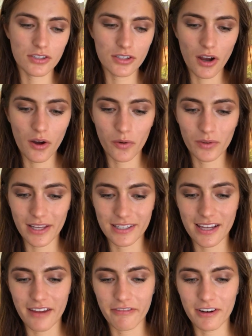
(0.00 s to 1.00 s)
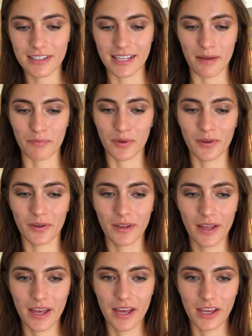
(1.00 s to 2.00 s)
So let's say, for
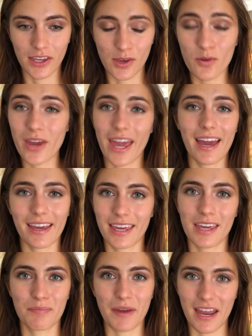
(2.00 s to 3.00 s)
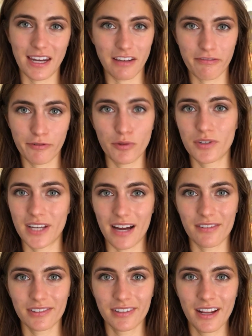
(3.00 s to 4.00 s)
example, you can't keep any
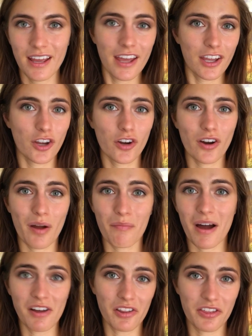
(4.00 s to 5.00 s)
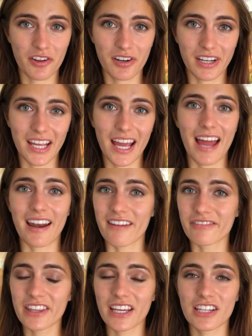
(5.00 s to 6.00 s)
food down. You're at mile 30
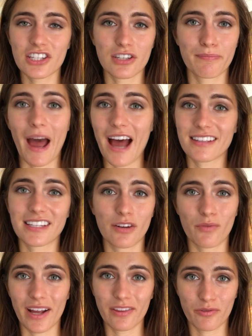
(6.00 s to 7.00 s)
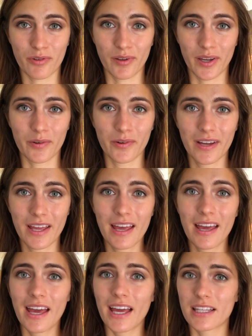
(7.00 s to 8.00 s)
and everything is just passing right through you.
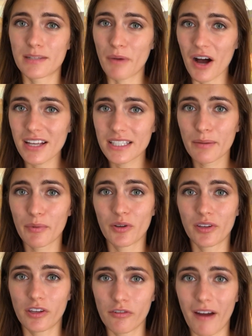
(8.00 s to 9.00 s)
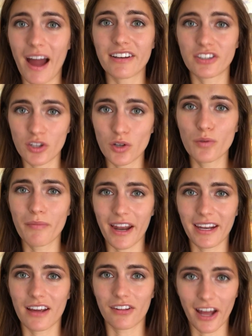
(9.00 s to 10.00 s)
It's possible you've had
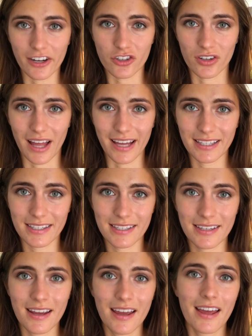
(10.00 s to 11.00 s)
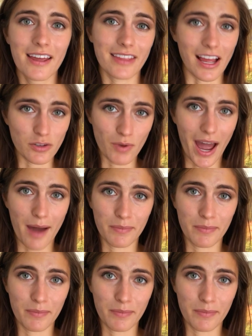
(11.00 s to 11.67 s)
too many electrolytes. That's what